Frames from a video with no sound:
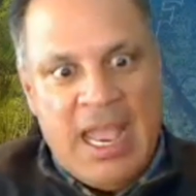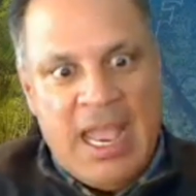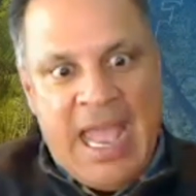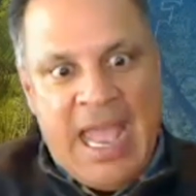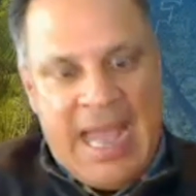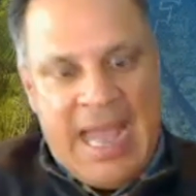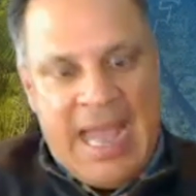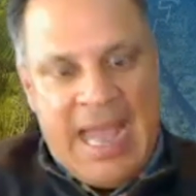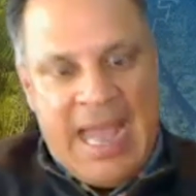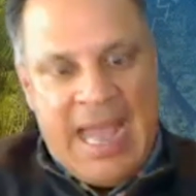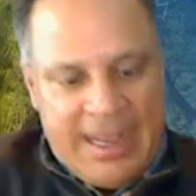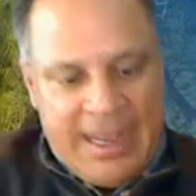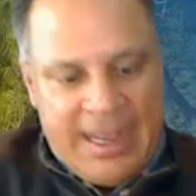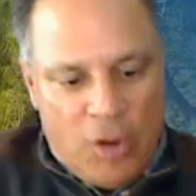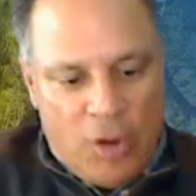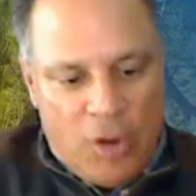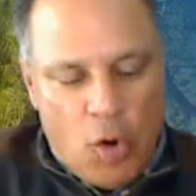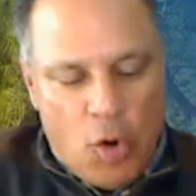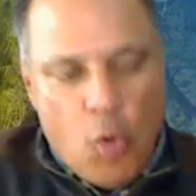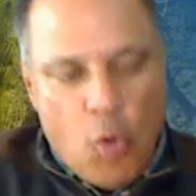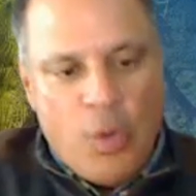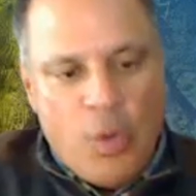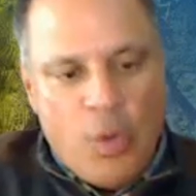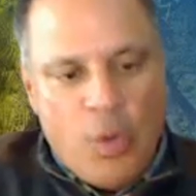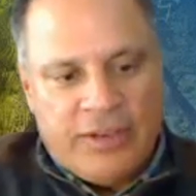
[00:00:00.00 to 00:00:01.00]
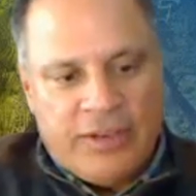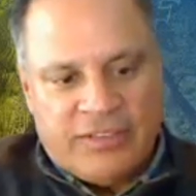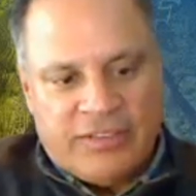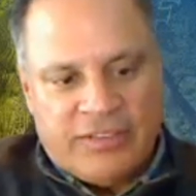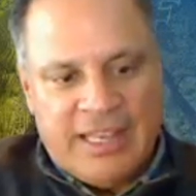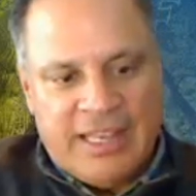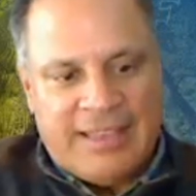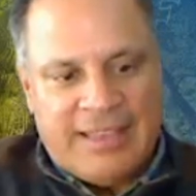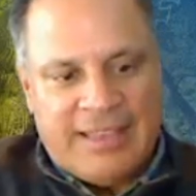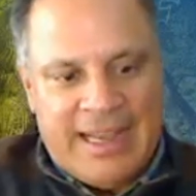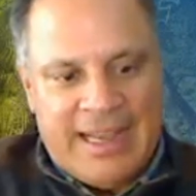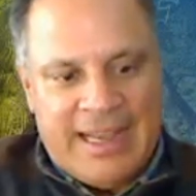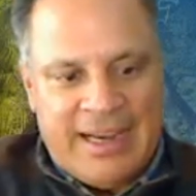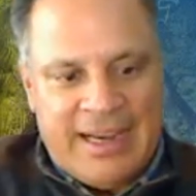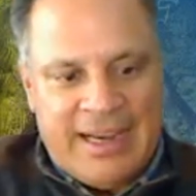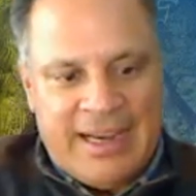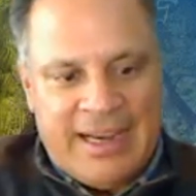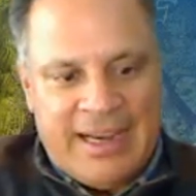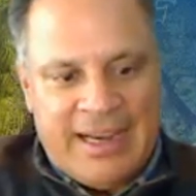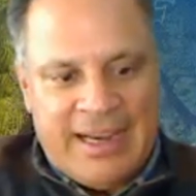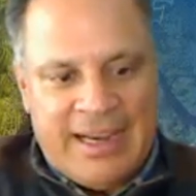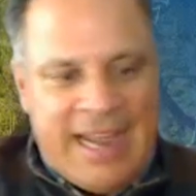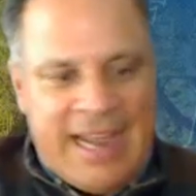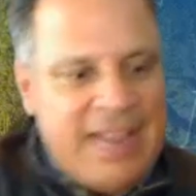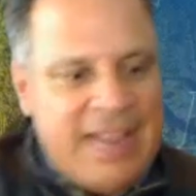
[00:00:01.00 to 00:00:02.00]
And I always think that in
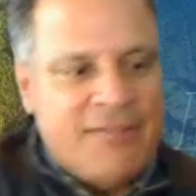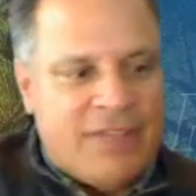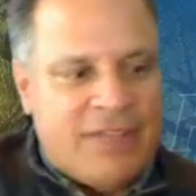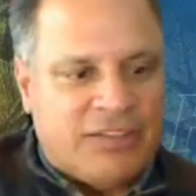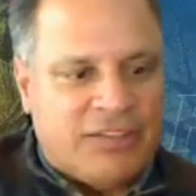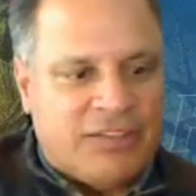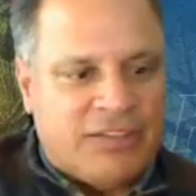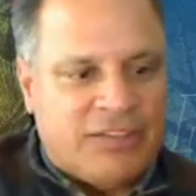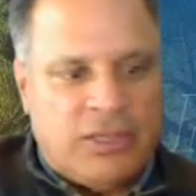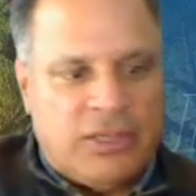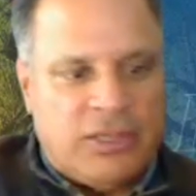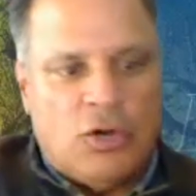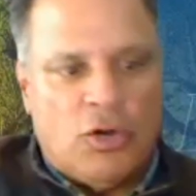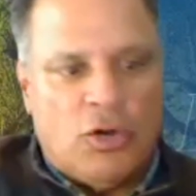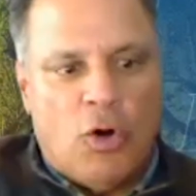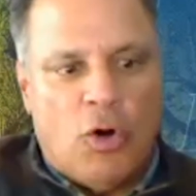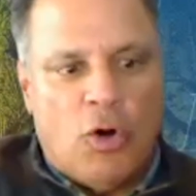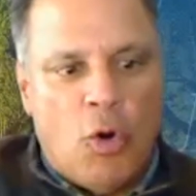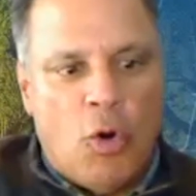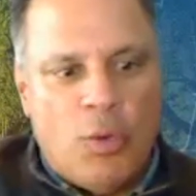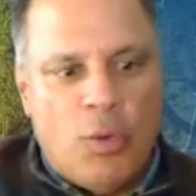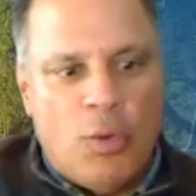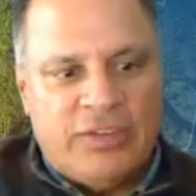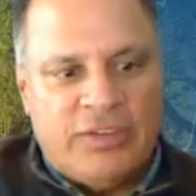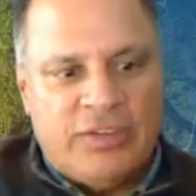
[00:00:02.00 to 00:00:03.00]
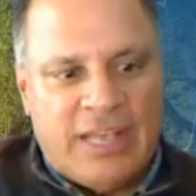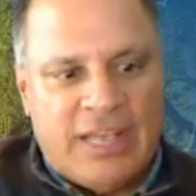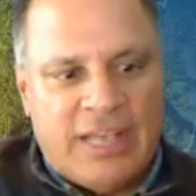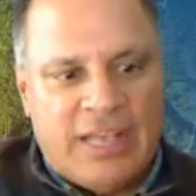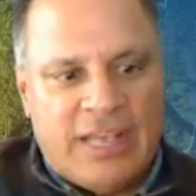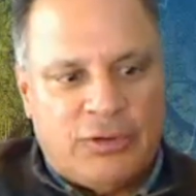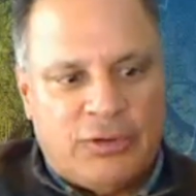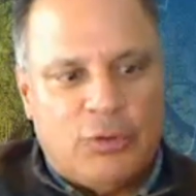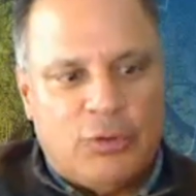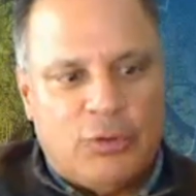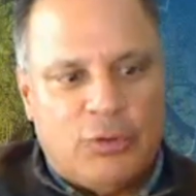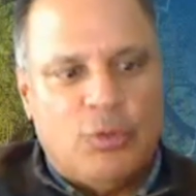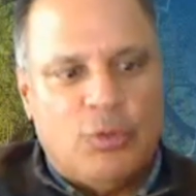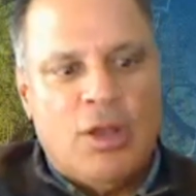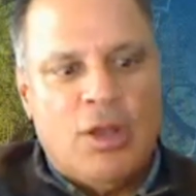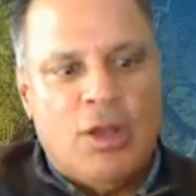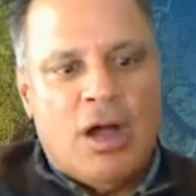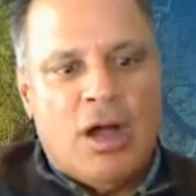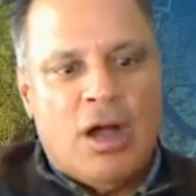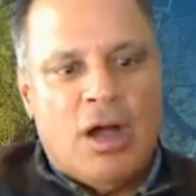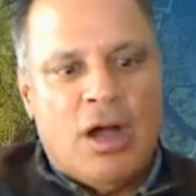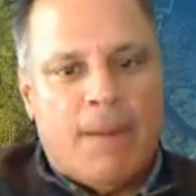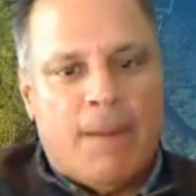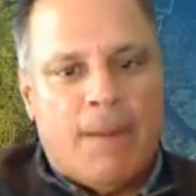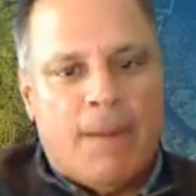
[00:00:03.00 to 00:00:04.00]
any investment, you always have to do
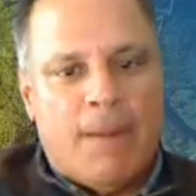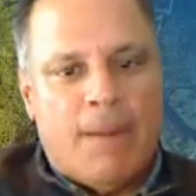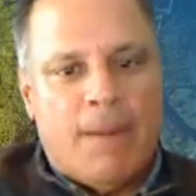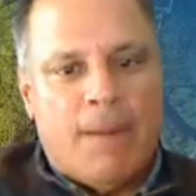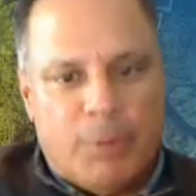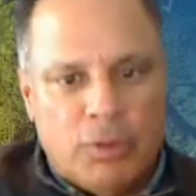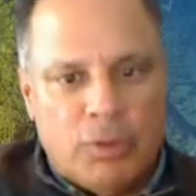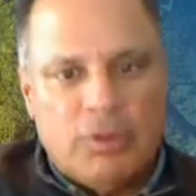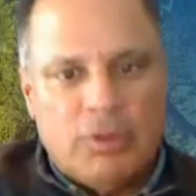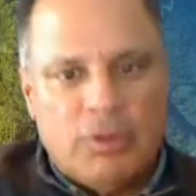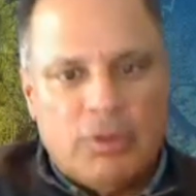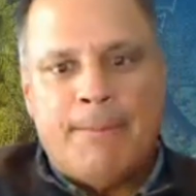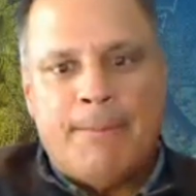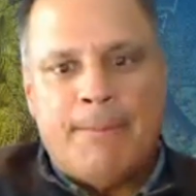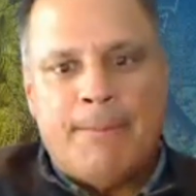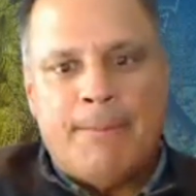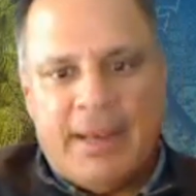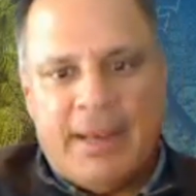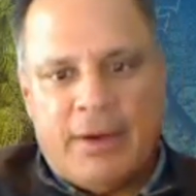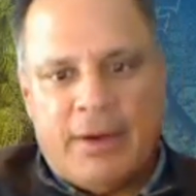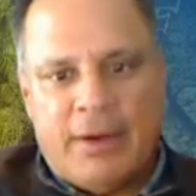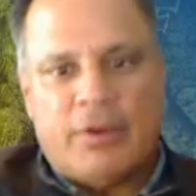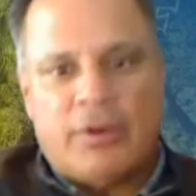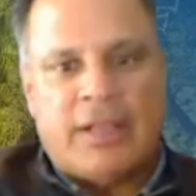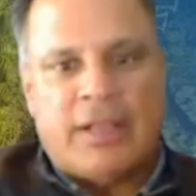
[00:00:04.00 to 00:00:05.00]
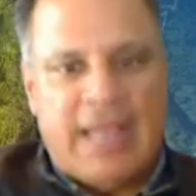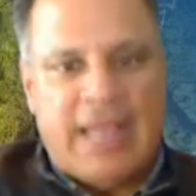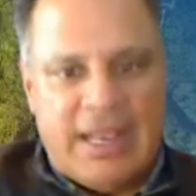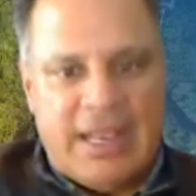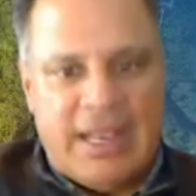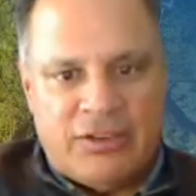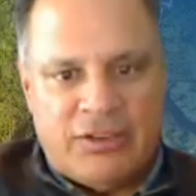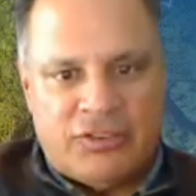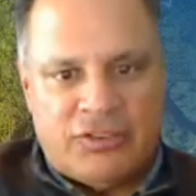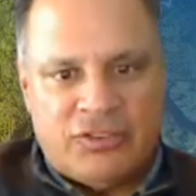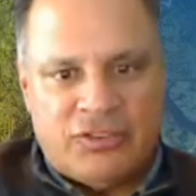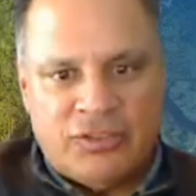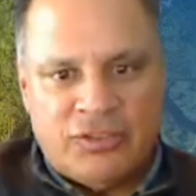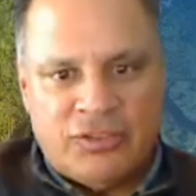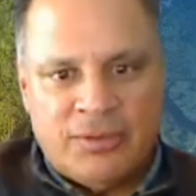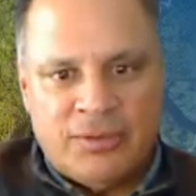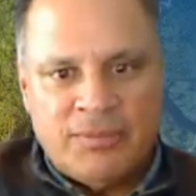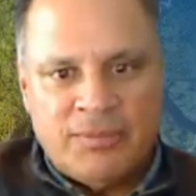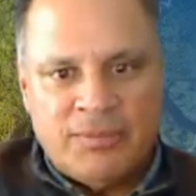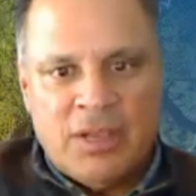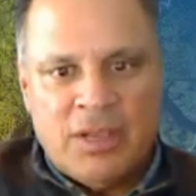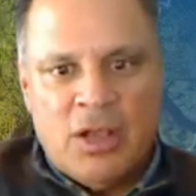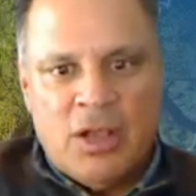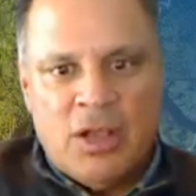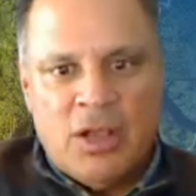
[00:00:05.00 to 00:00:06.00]
bull and bear case,
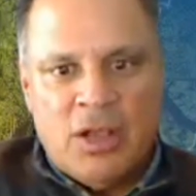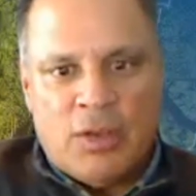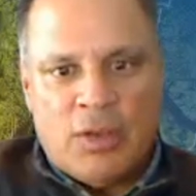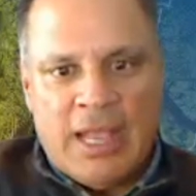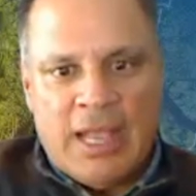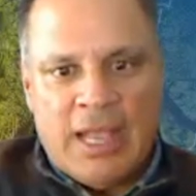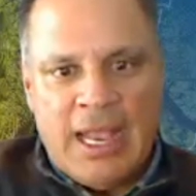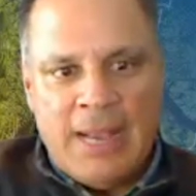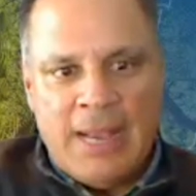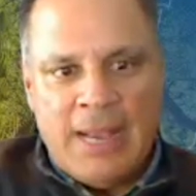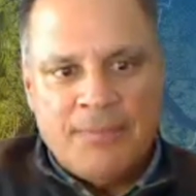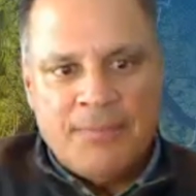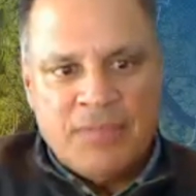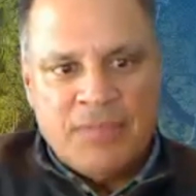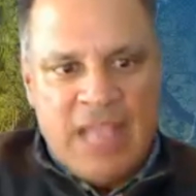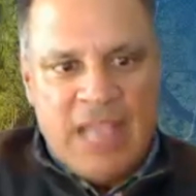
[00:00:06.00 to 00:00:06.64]
okay?